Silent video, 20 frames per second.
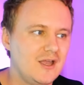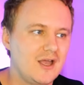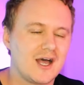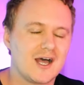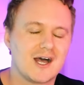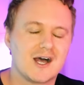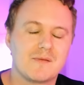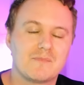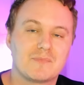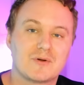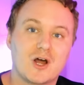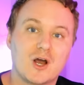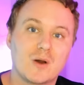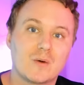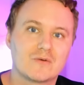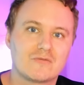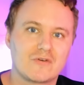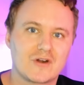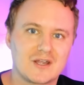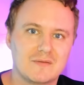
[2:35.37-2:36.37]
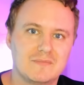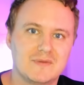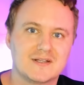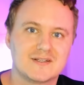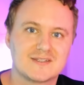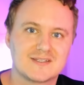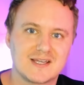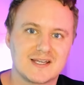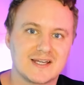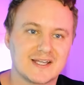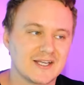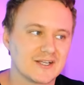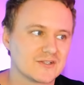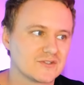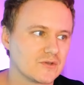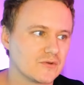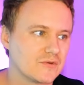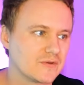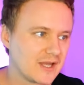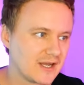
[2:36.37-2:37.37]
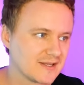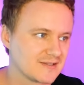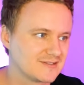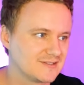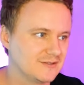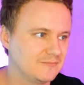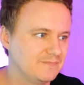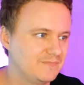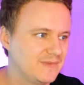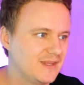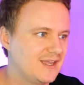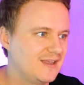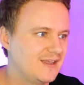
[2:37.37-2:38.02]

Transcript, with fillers: um, but I would recommend setting it to custom